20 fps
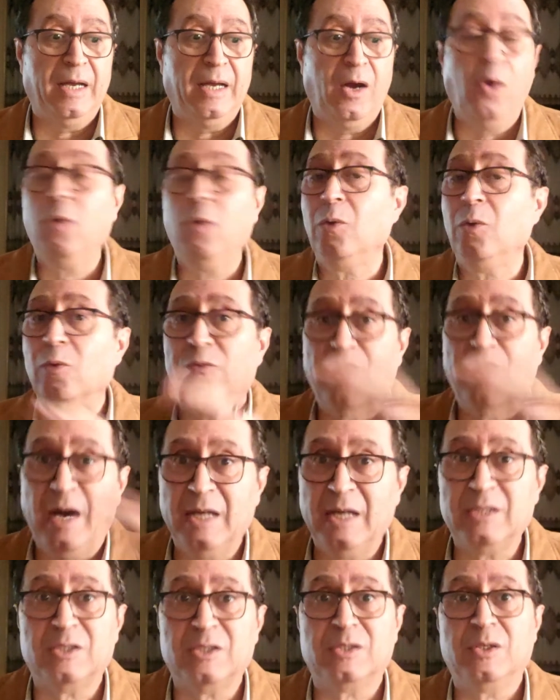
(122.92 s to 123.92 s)
All of
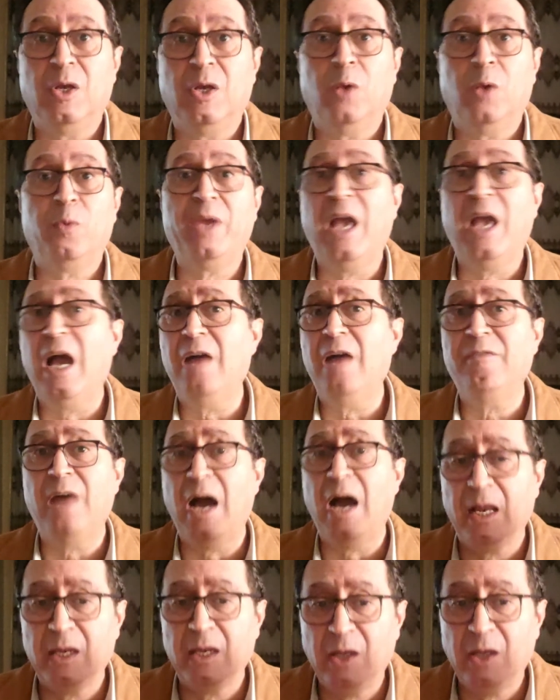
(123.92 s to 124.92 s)
us, we have
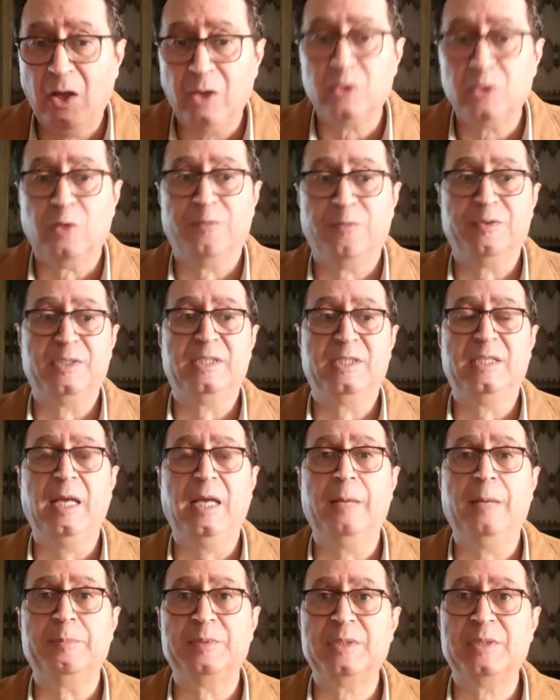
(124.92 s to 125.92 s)
a lot of
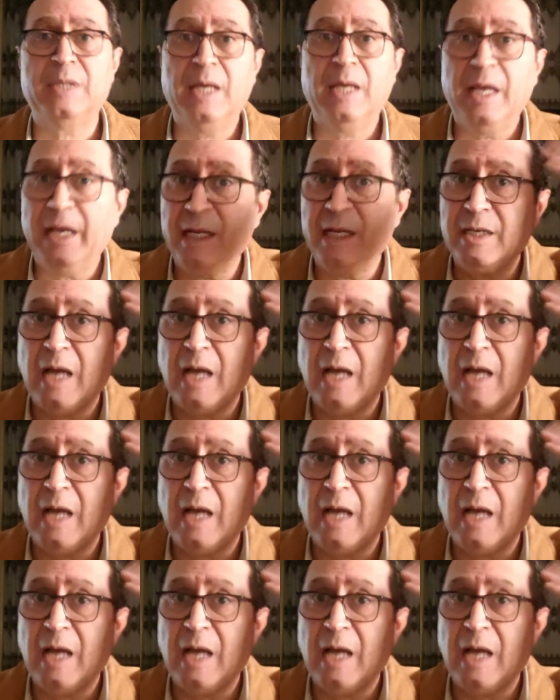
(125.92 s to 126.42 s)
steps in